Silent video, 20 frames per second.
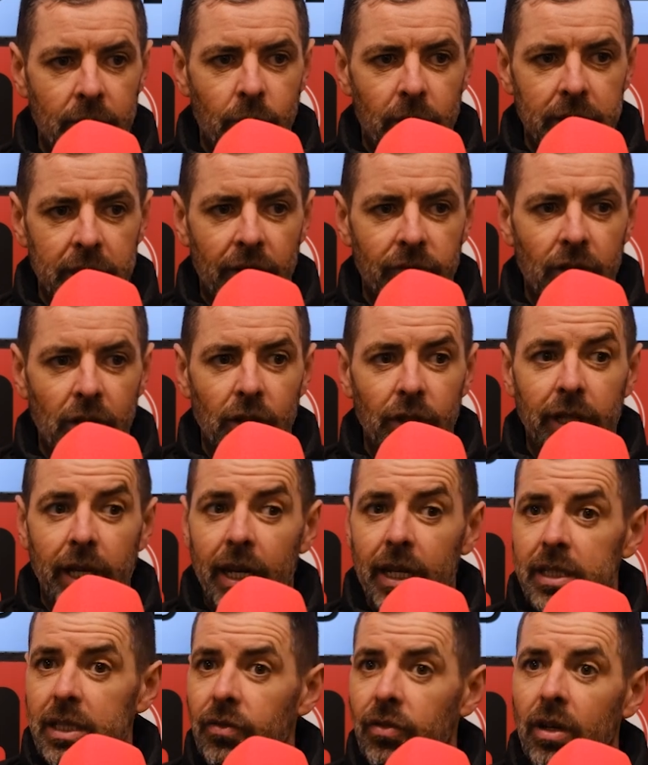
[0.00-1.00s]
what you have to look
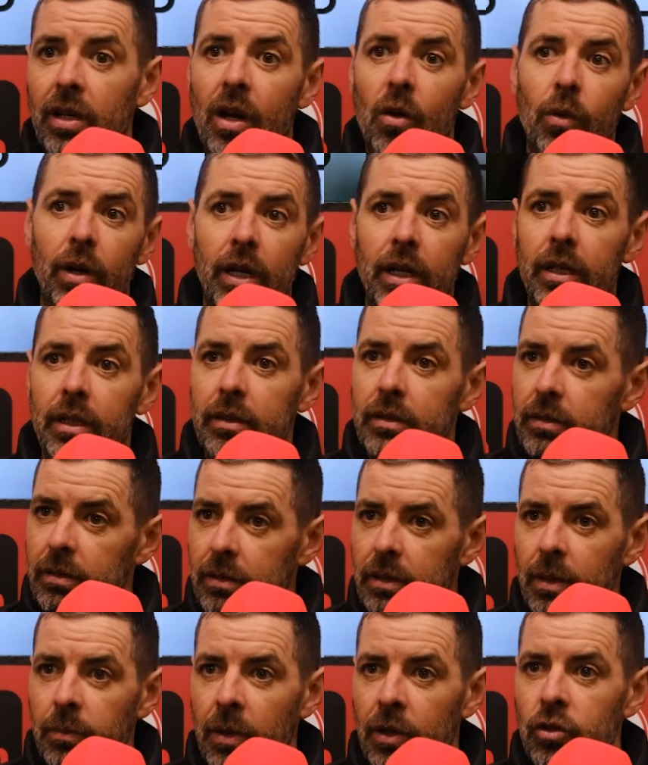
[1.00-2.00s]
at is if you're not winning it,
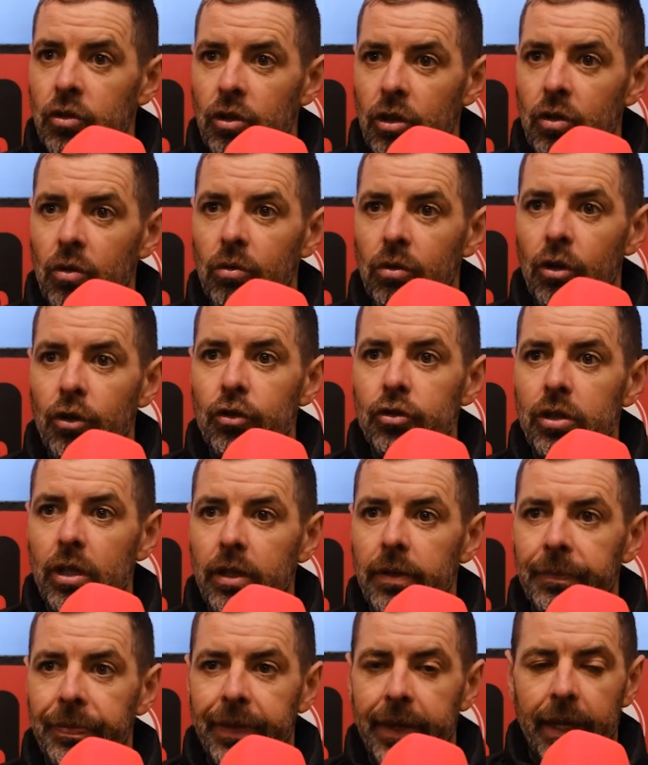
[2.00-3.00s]
you make sure you don't lose
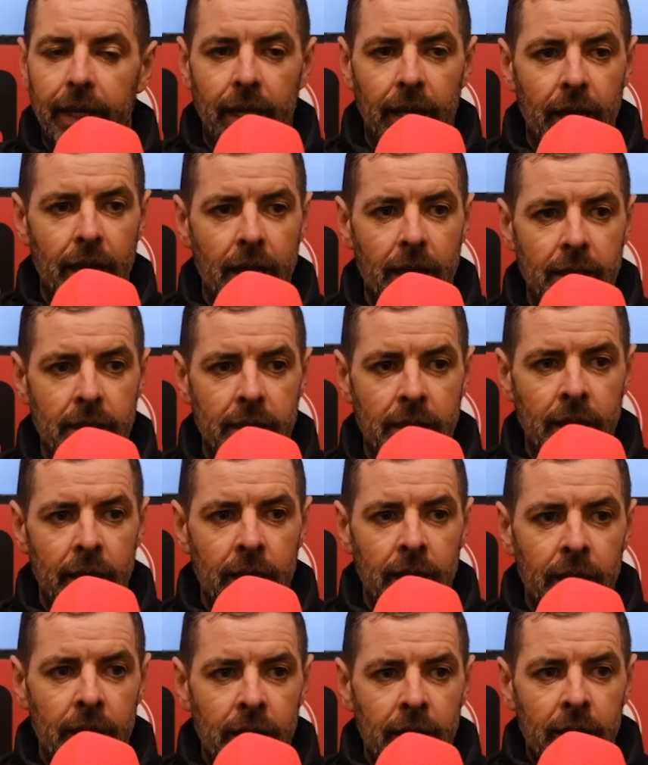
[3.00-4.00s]
it, and
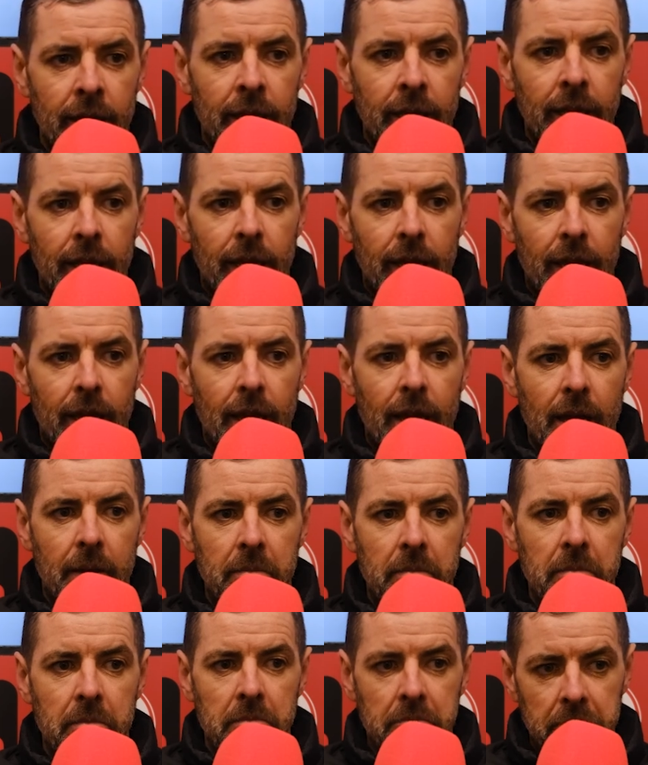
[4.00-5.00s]

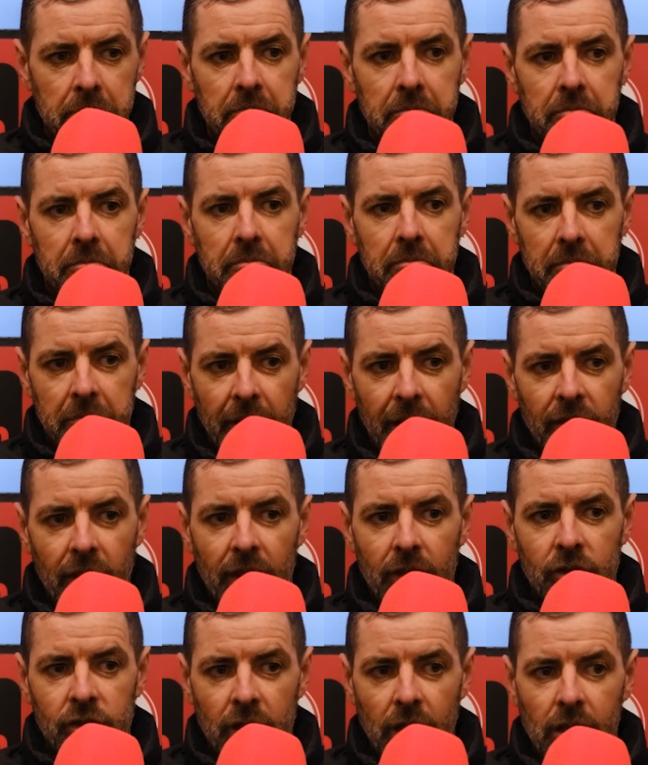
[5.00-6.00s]
I
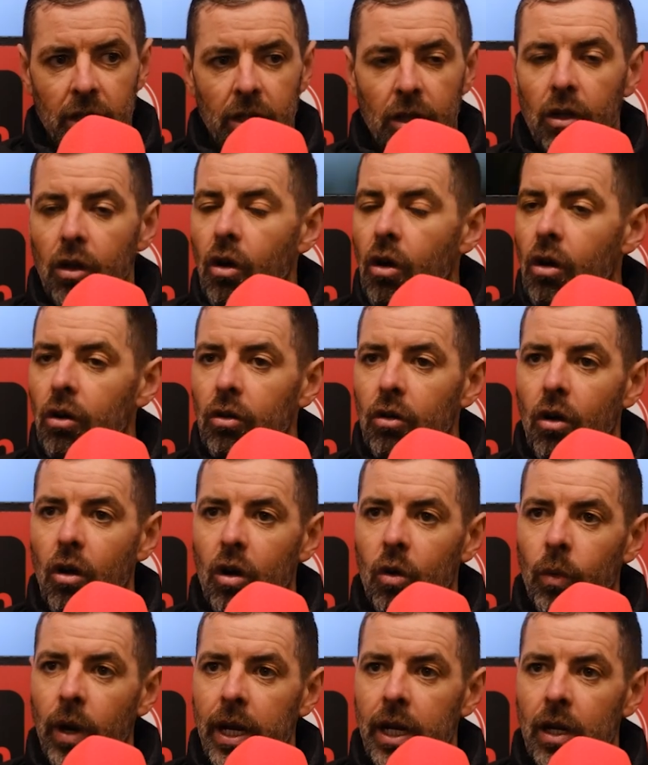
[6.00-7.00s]
think there's still a
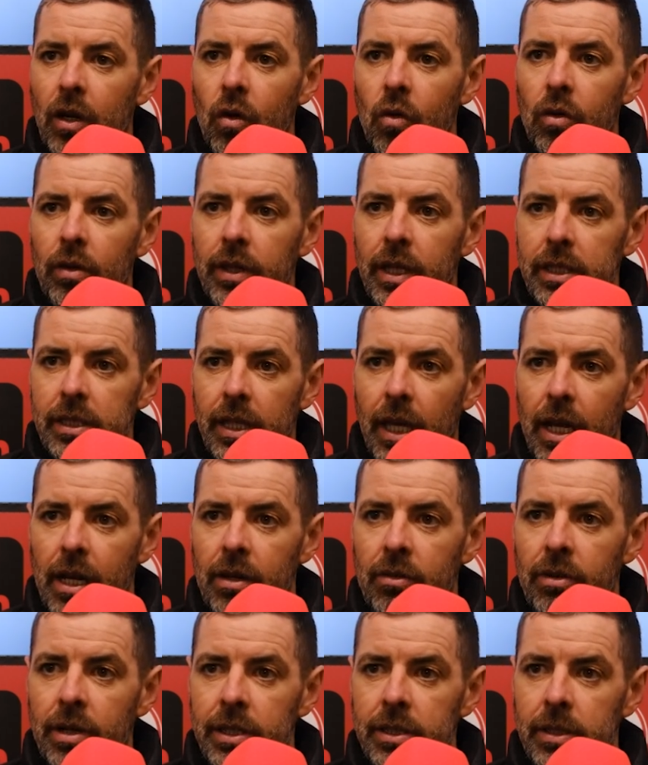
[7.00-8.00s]
long way to go in this
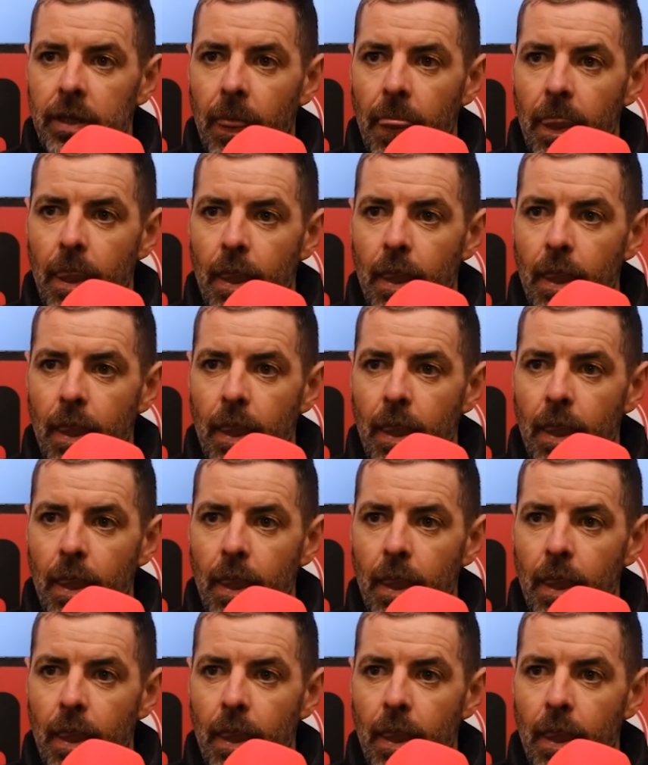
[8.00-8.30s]
title race.